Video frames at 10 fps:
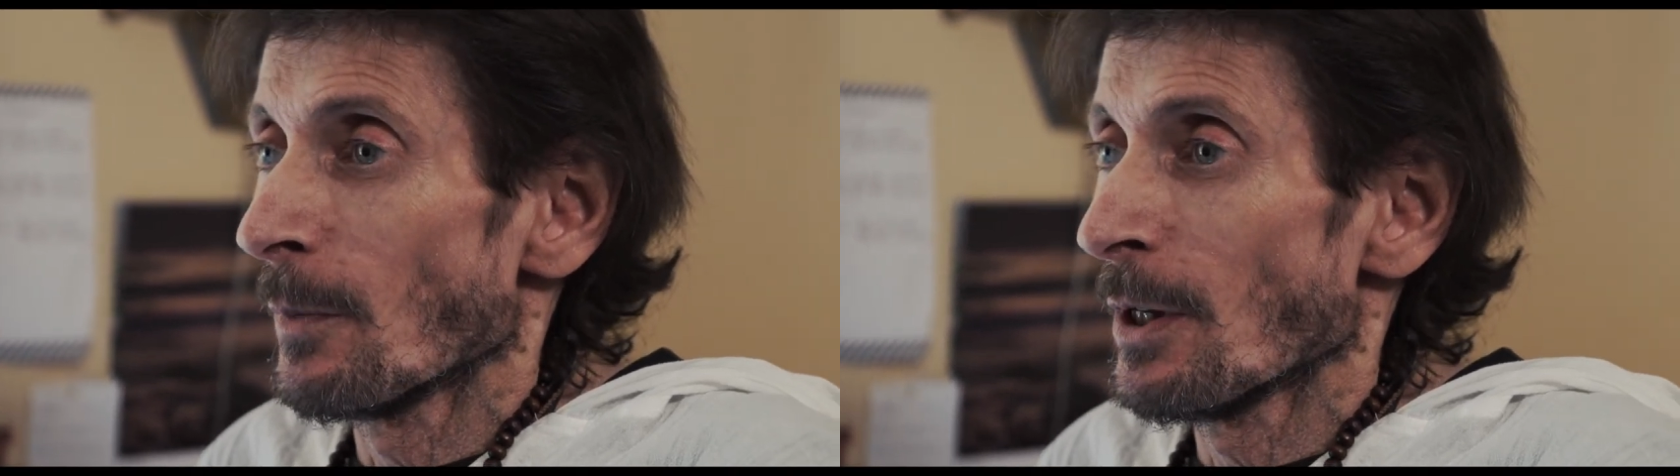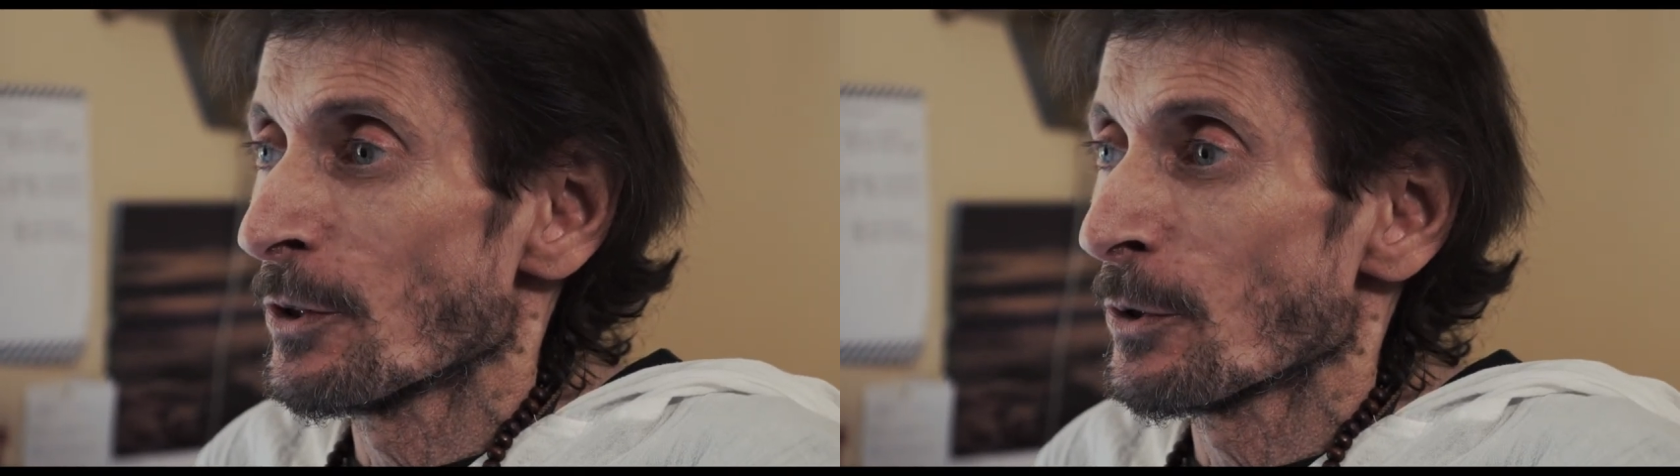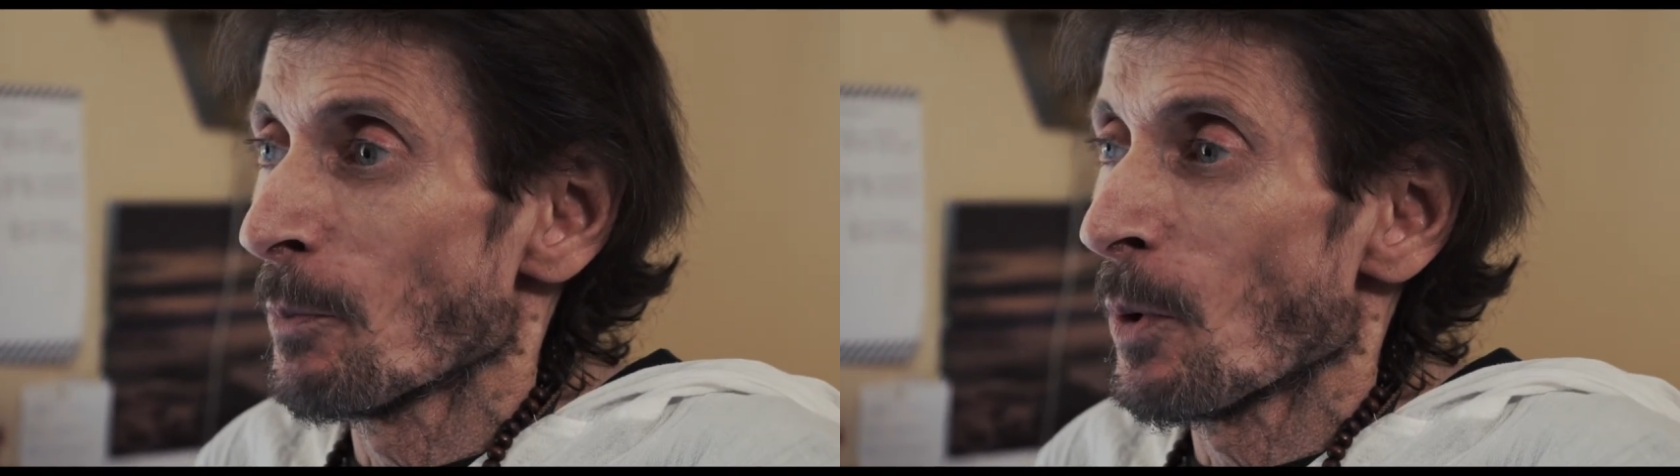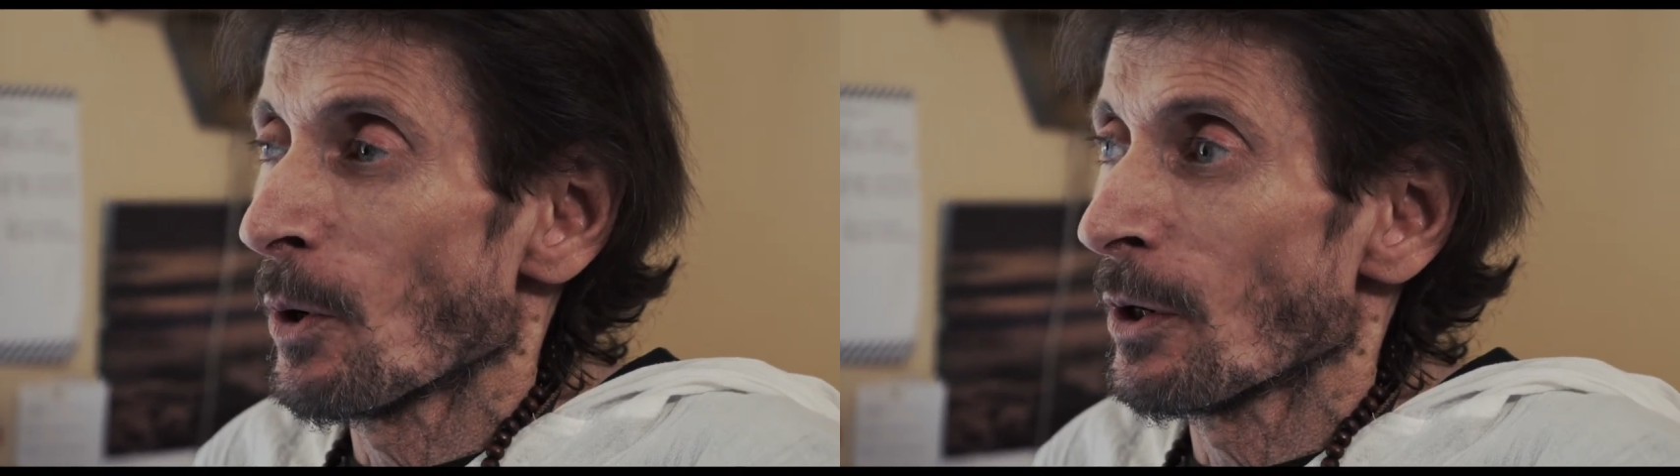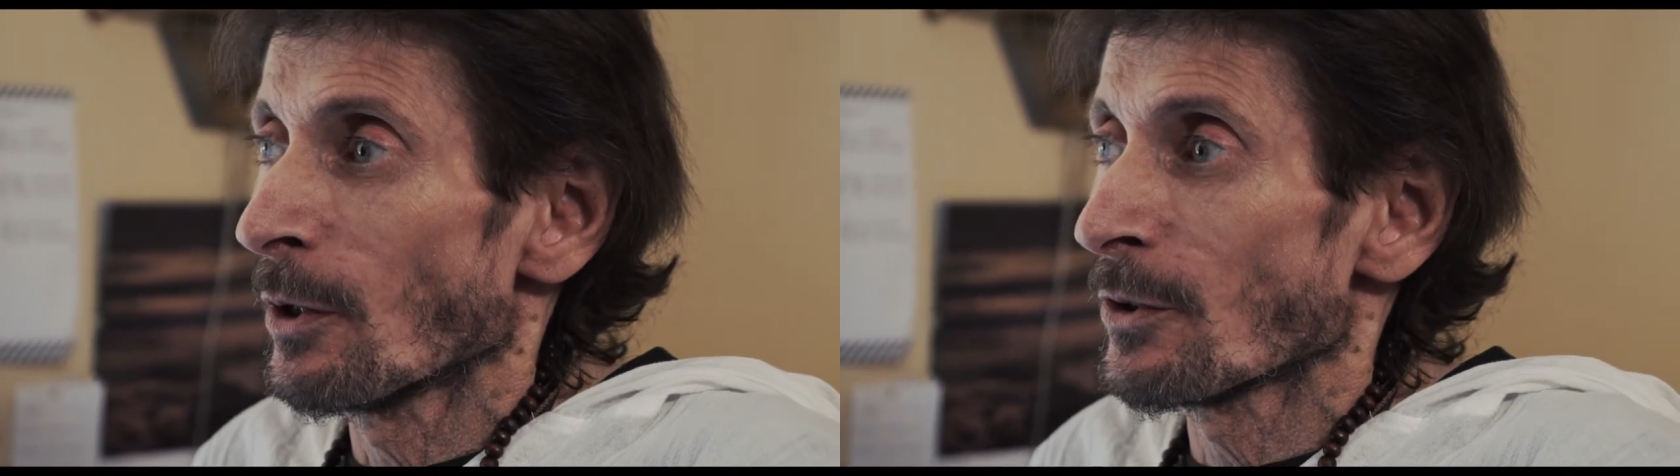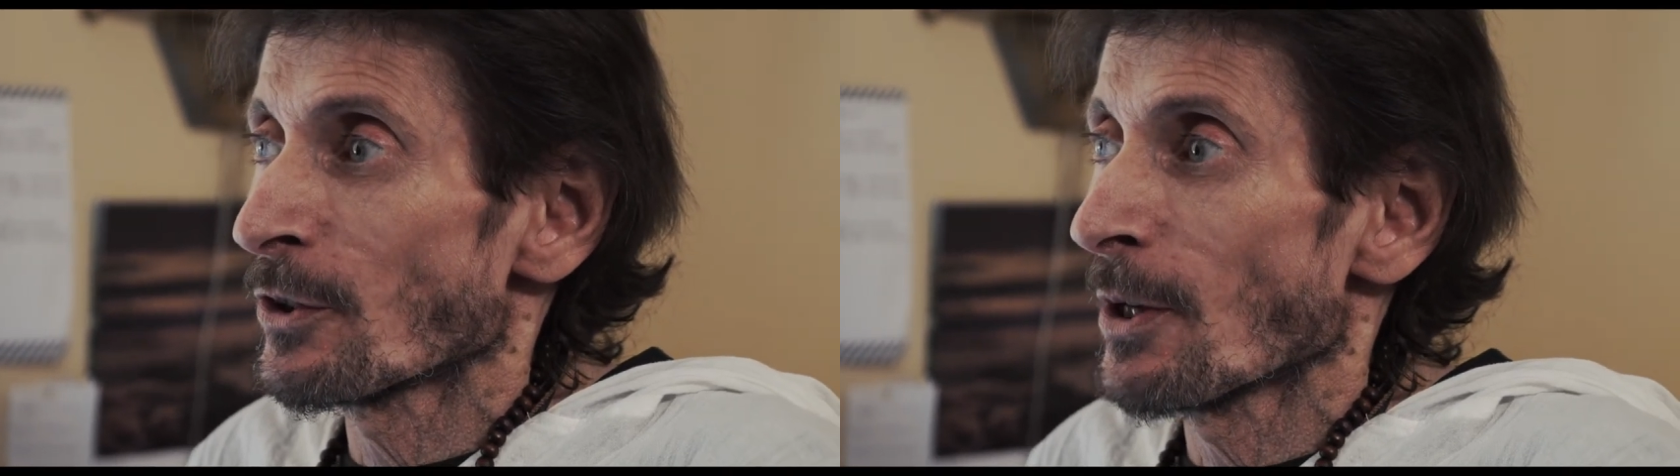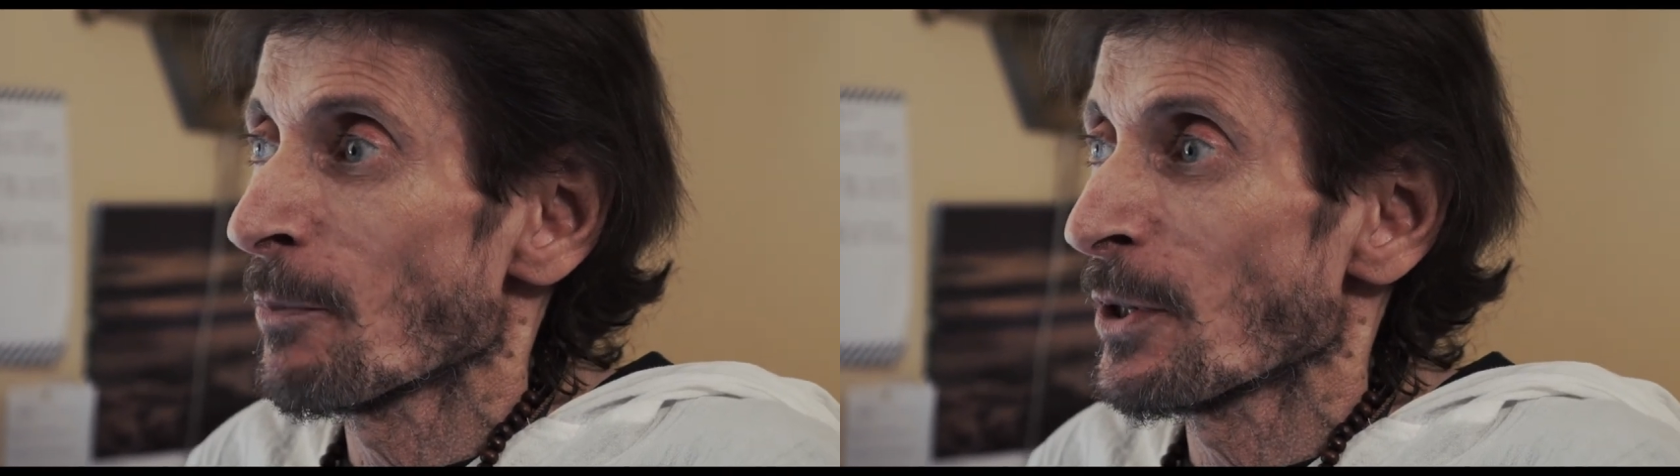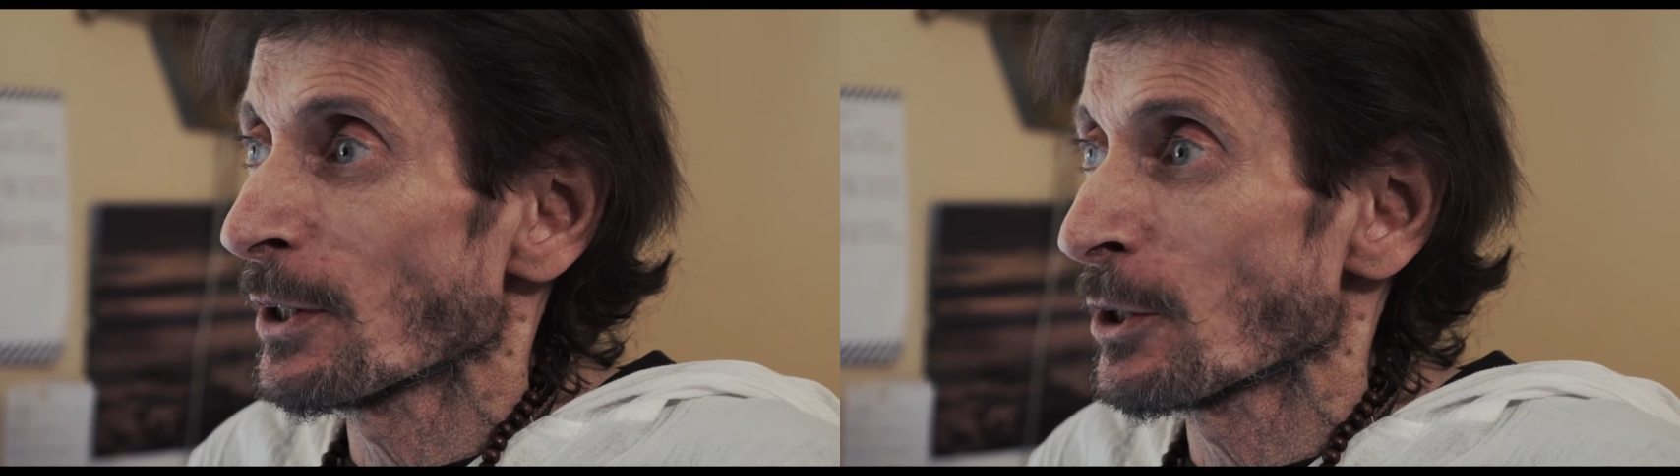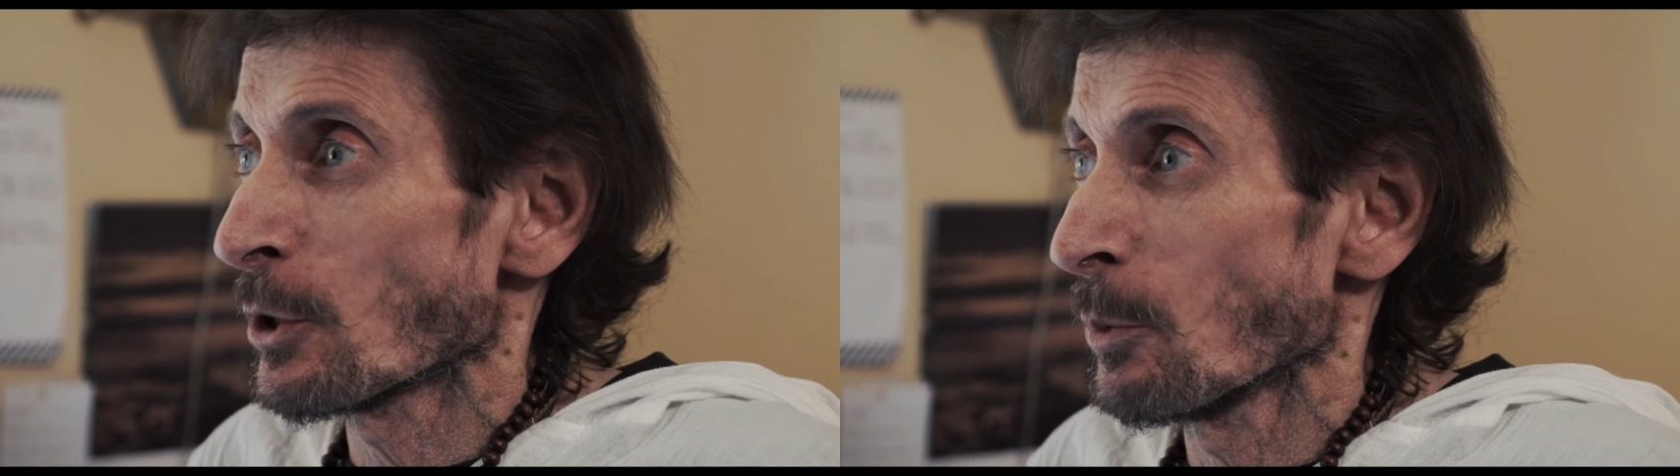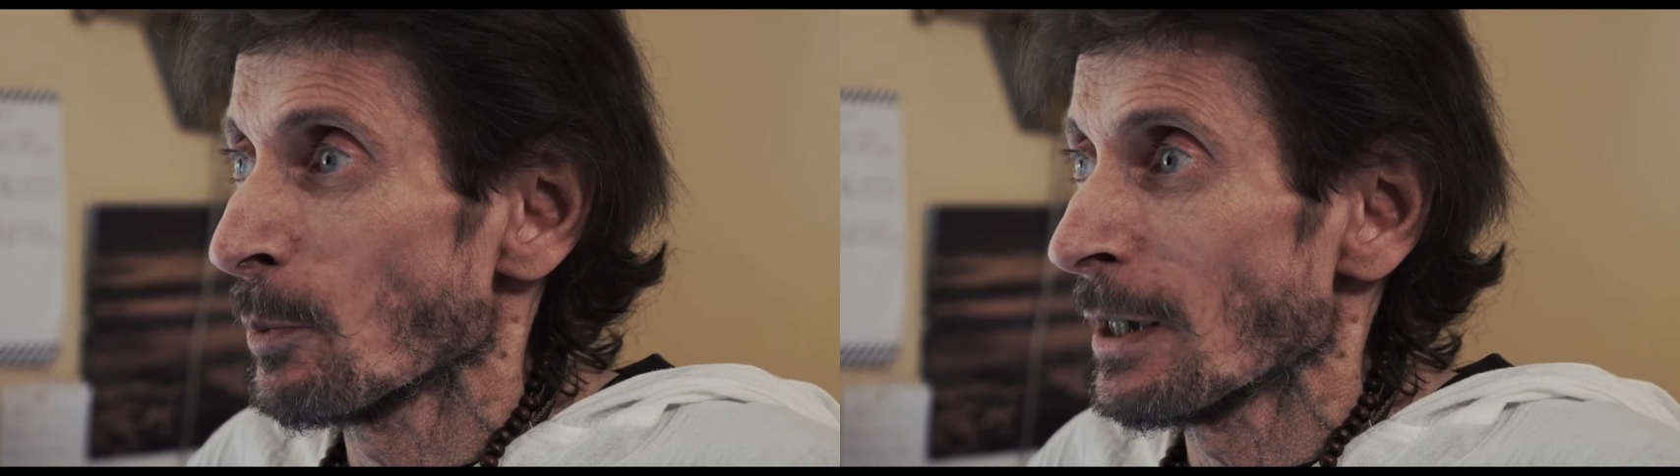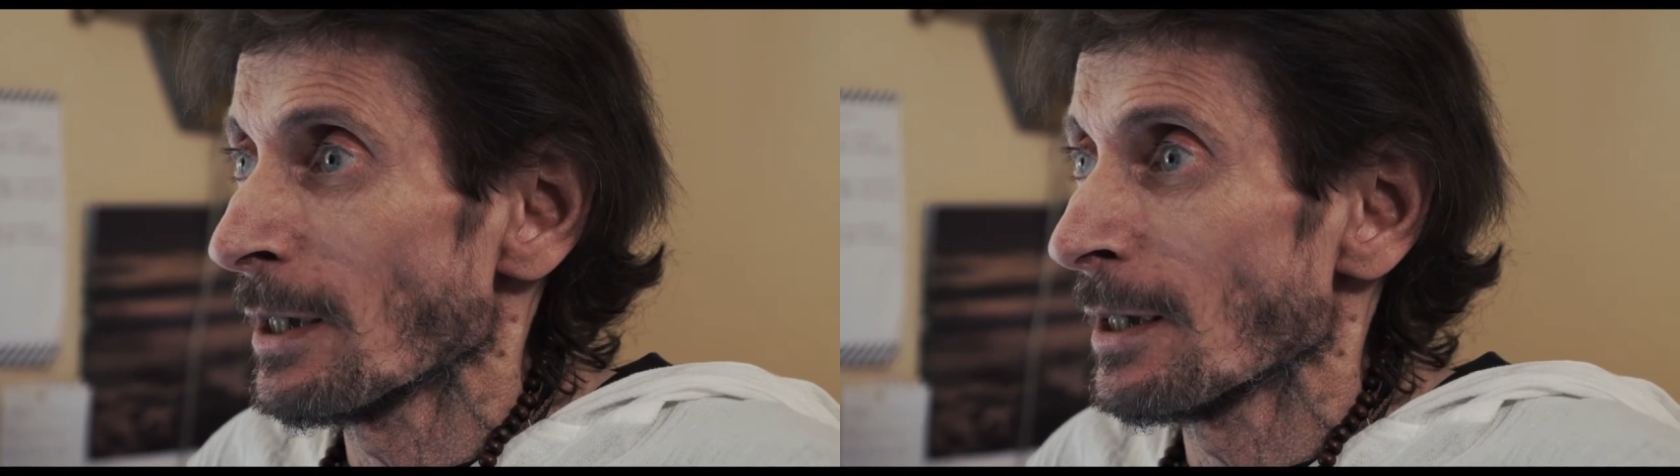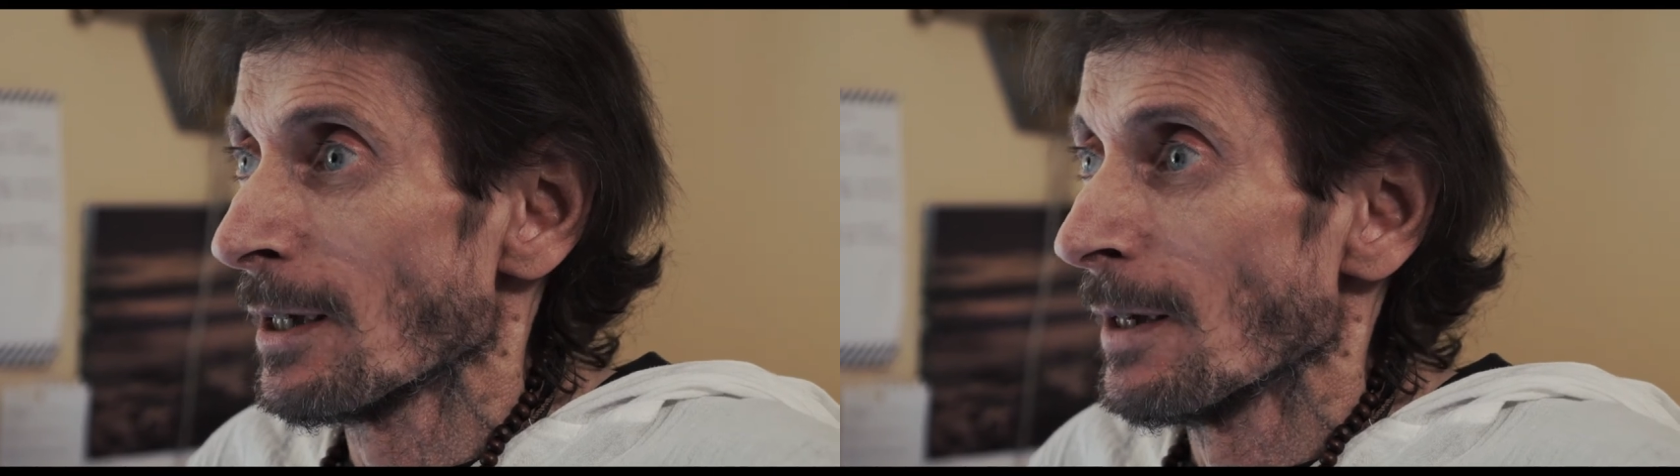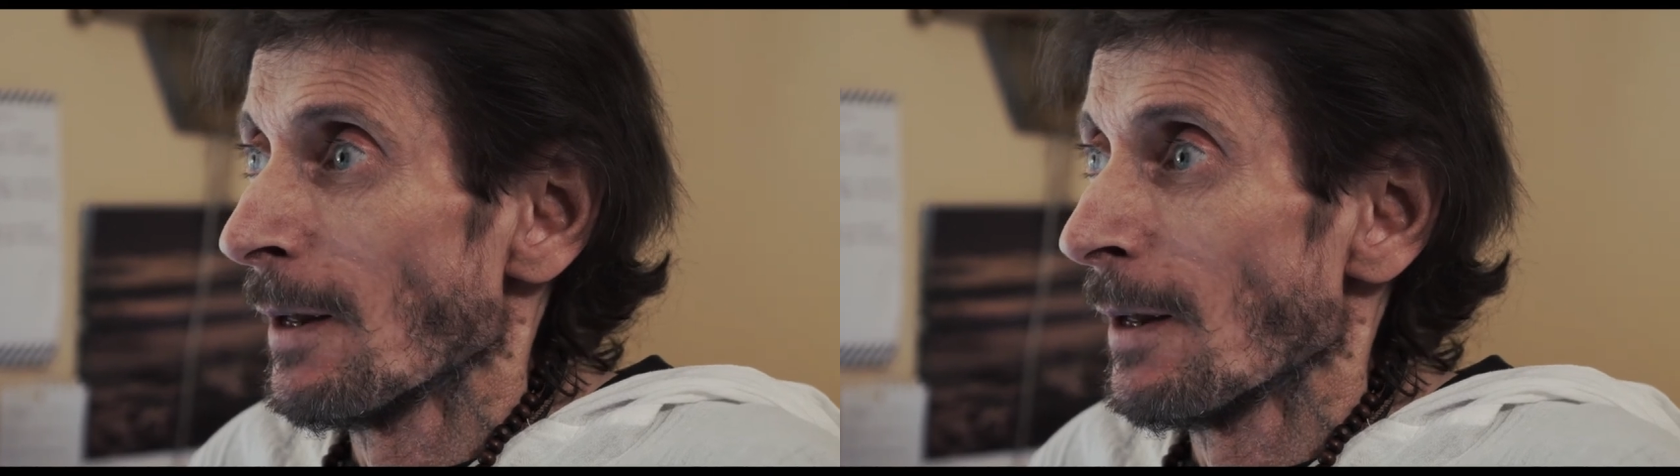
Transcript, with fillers: It's more something to be